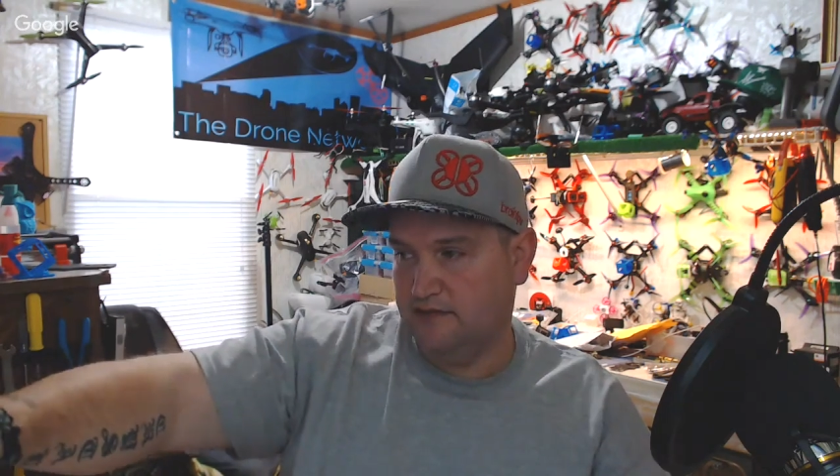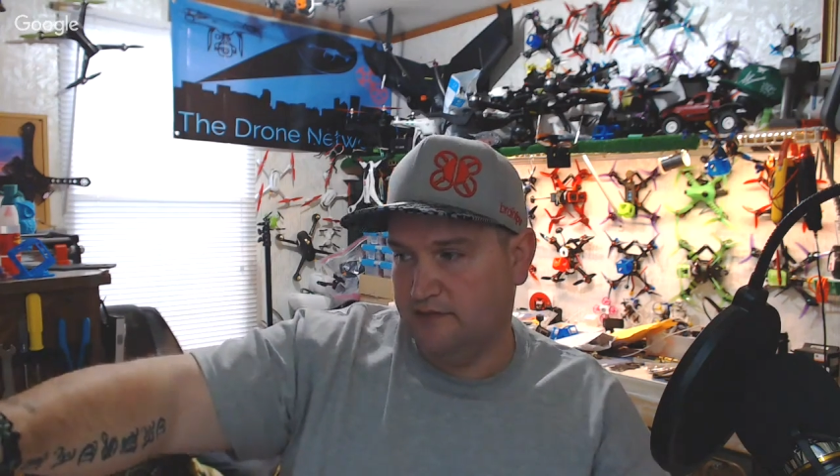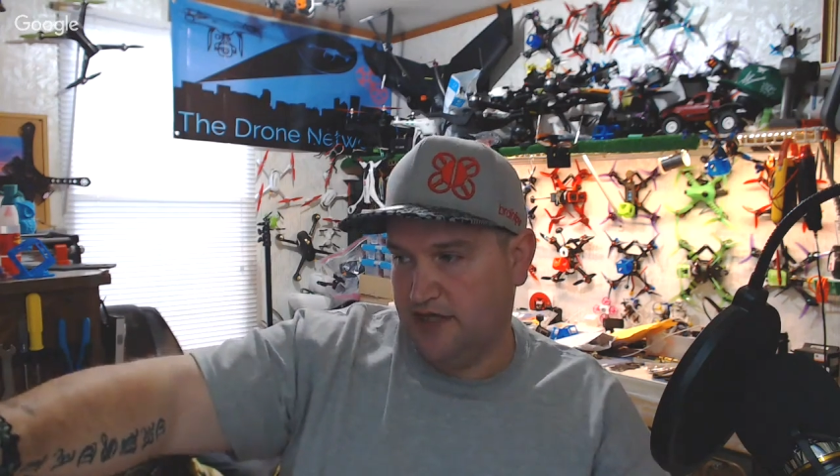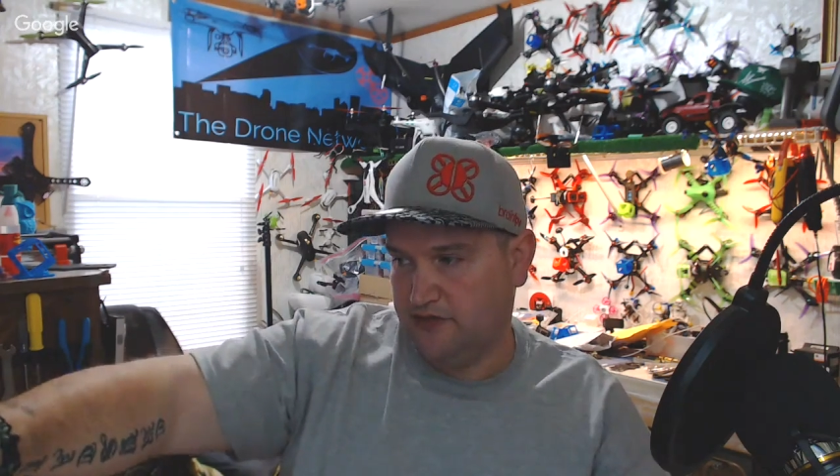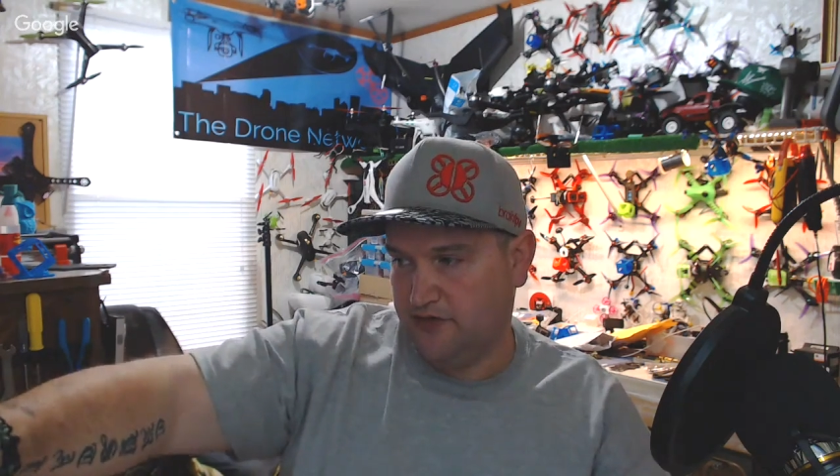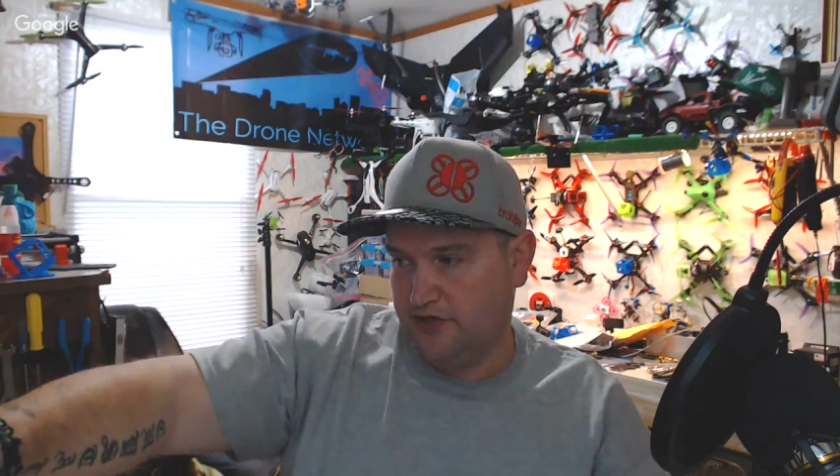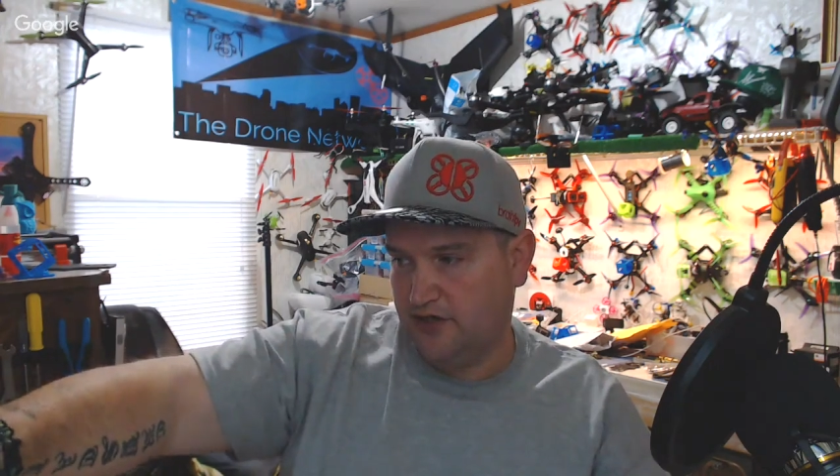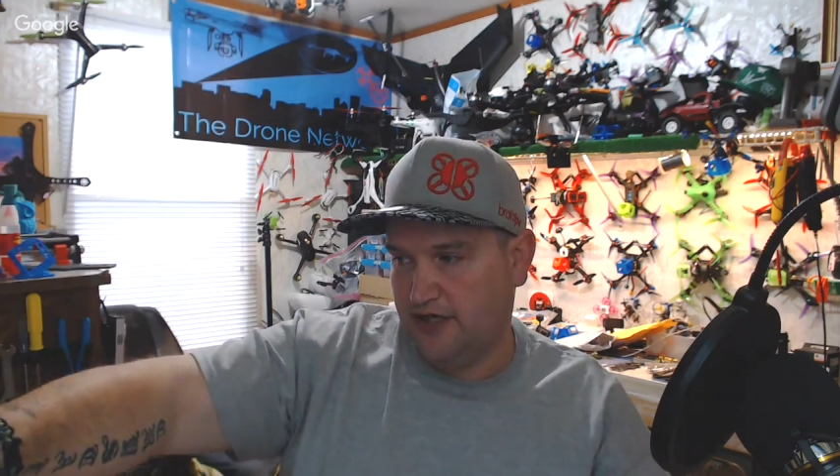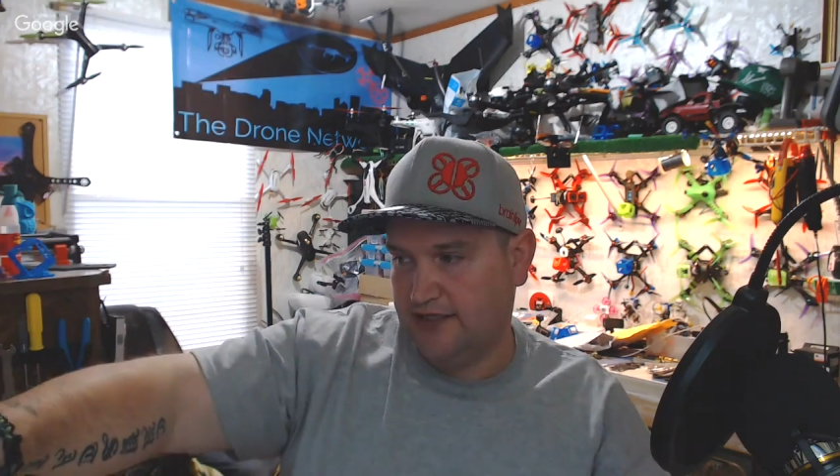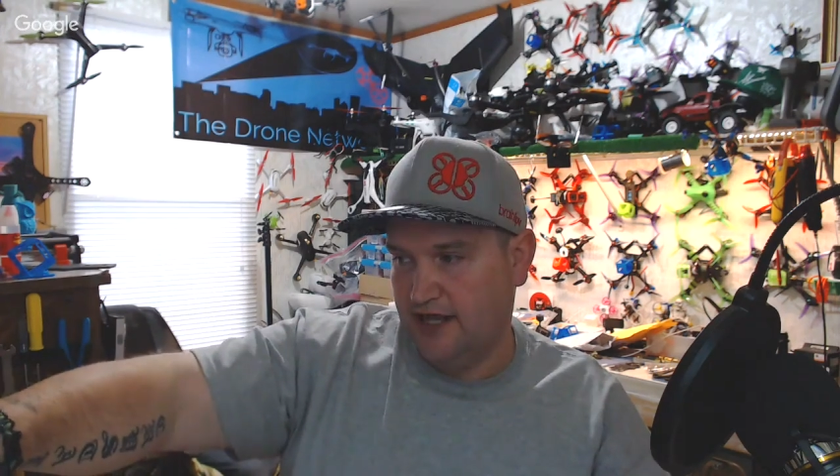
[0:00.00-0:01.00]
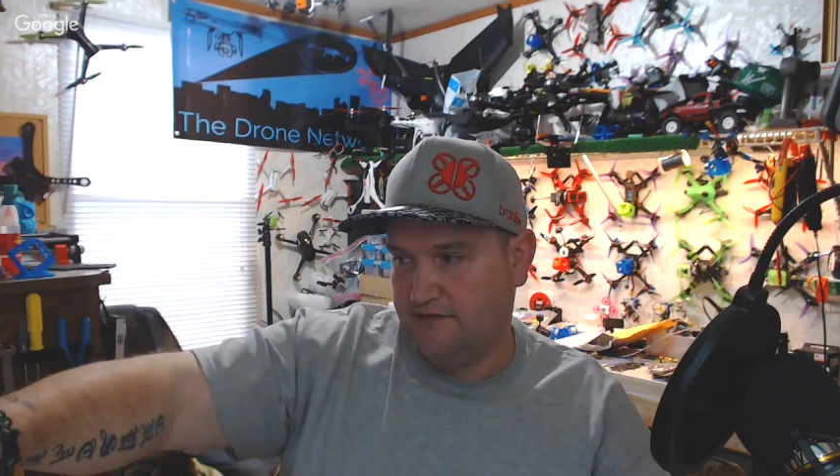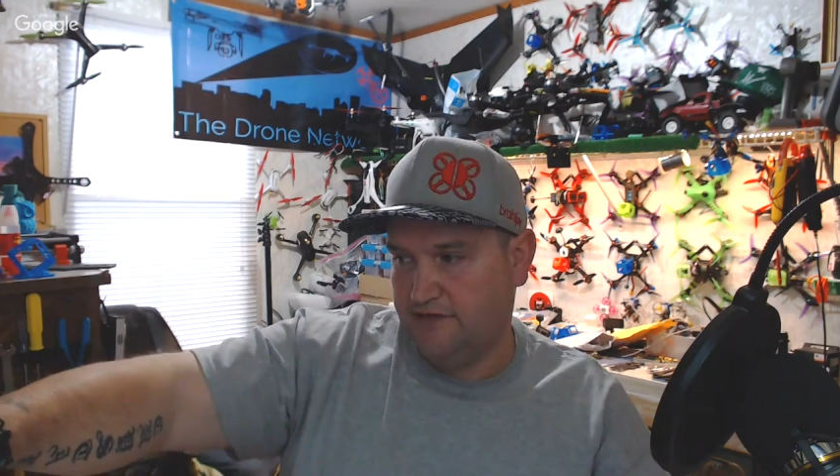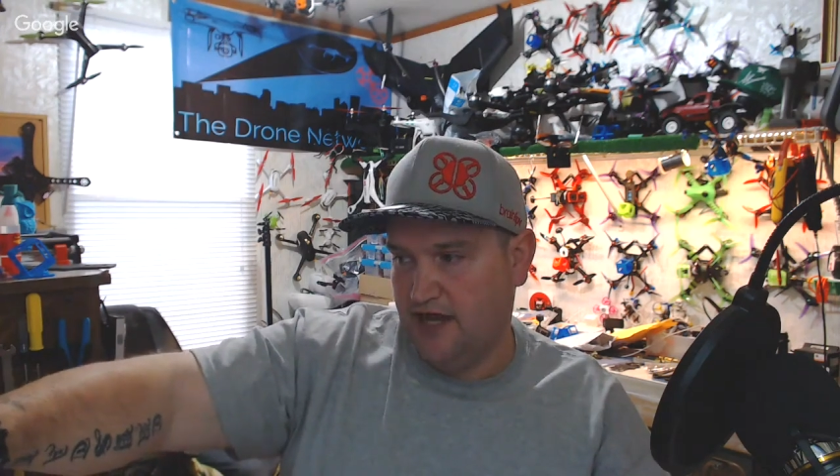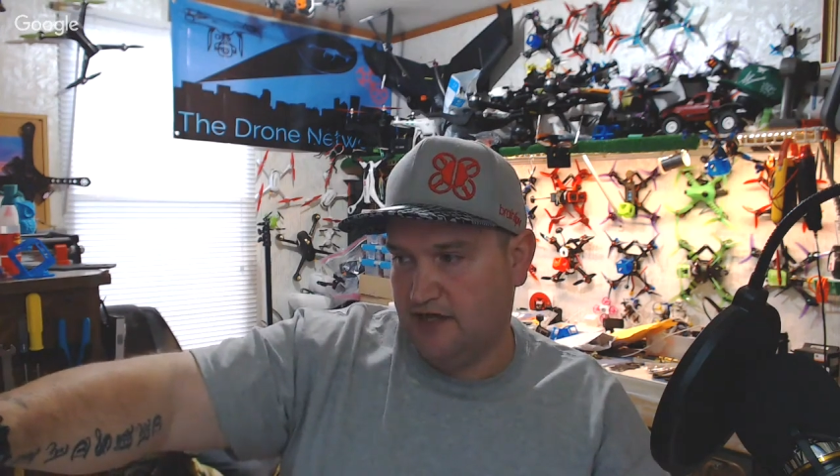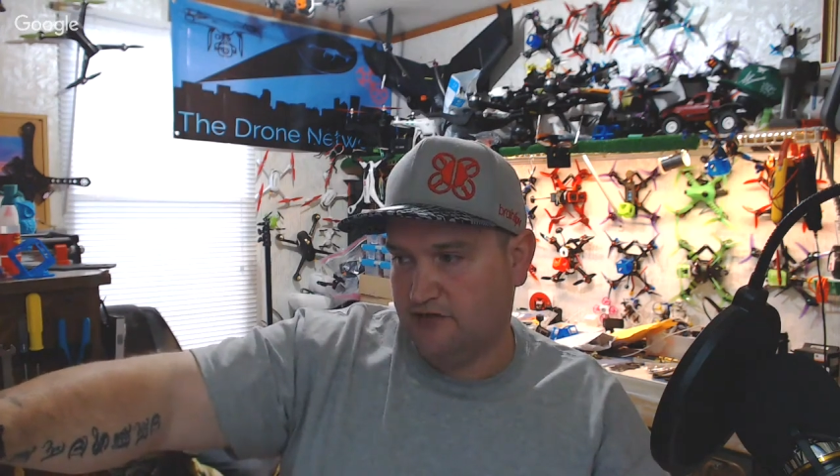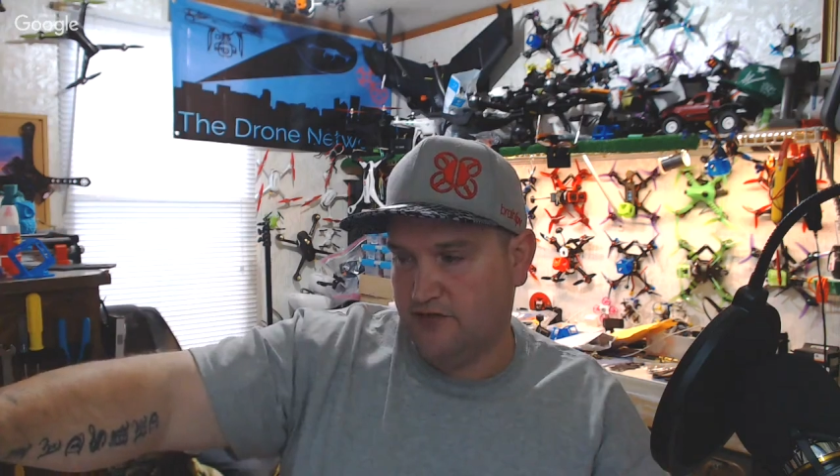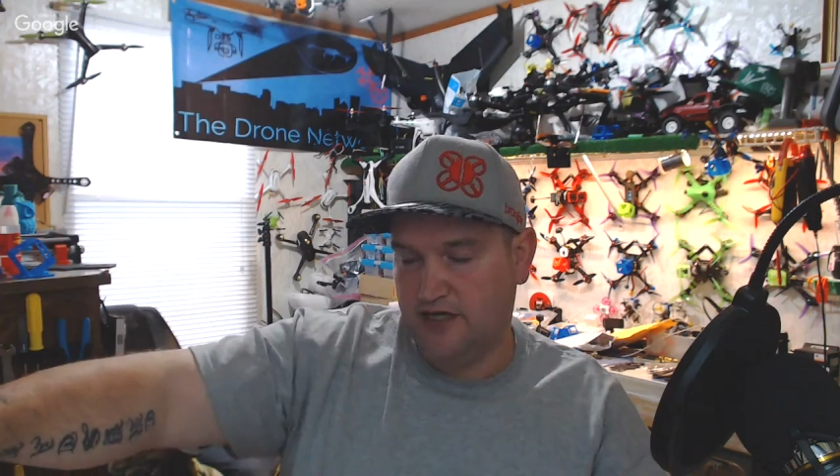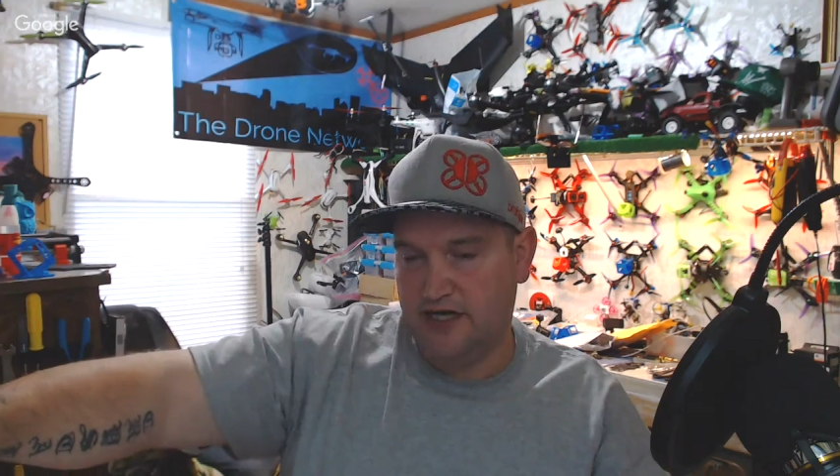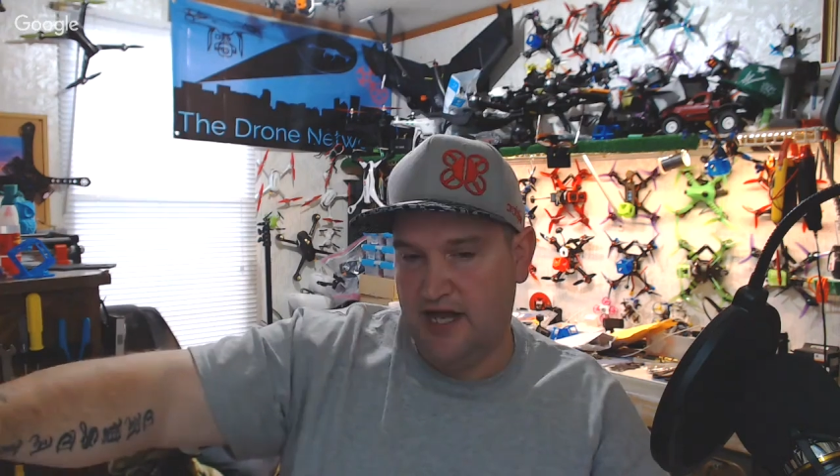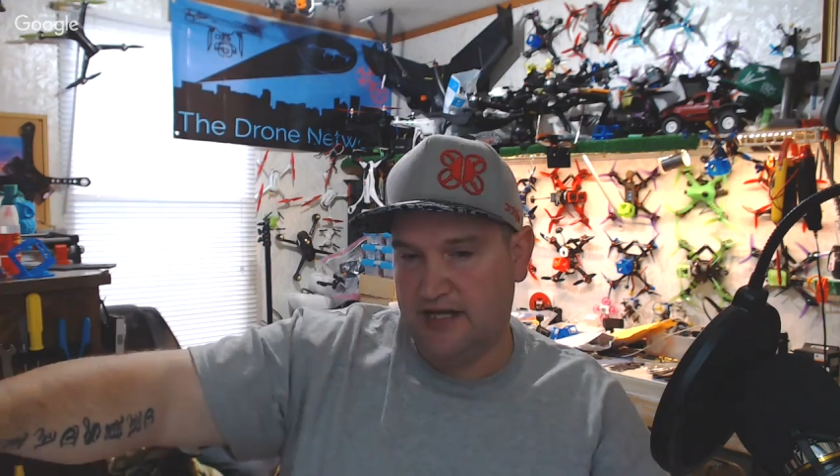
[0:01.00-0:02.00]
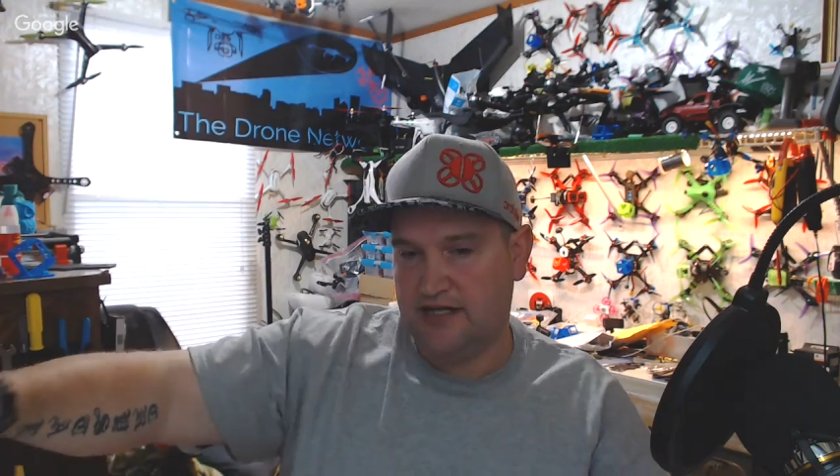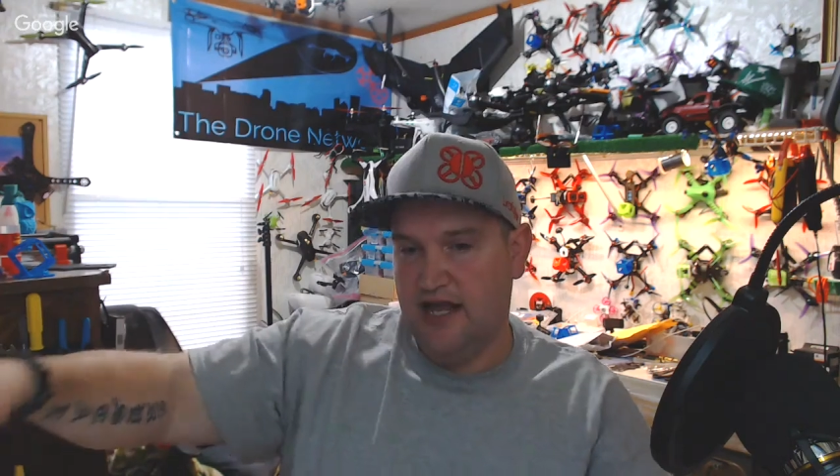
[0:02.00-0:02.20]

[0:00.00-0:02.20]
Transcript: make sure you click that flash on connect,